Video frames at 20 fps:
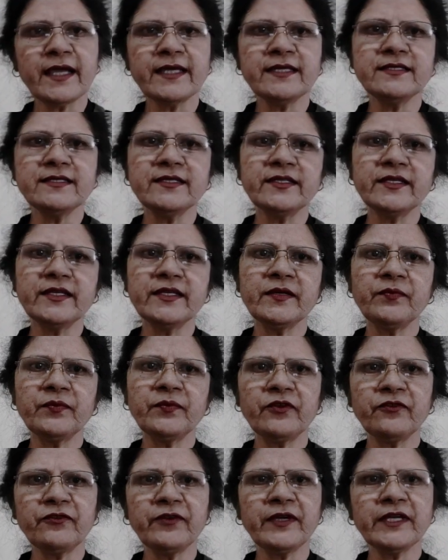lies in a
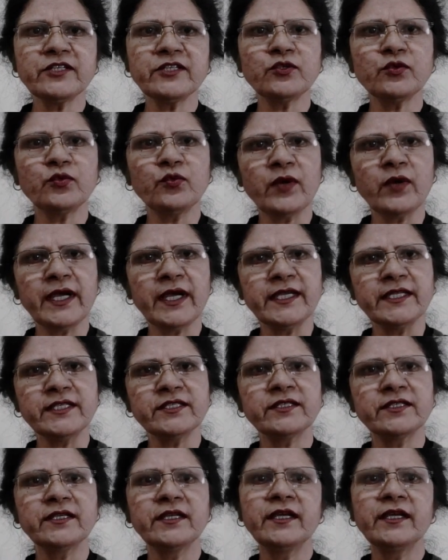perfect
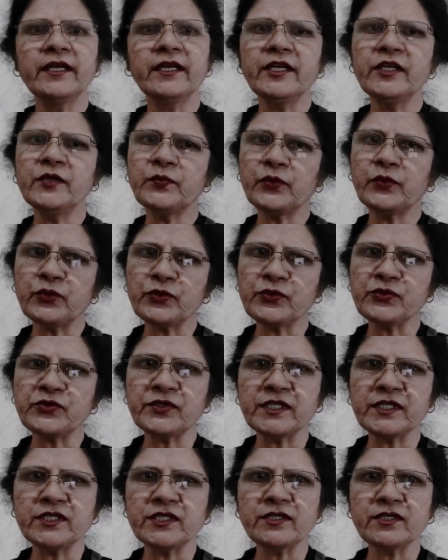quiet in
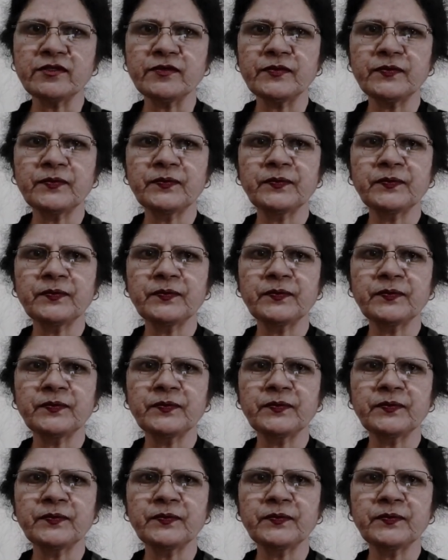prostration.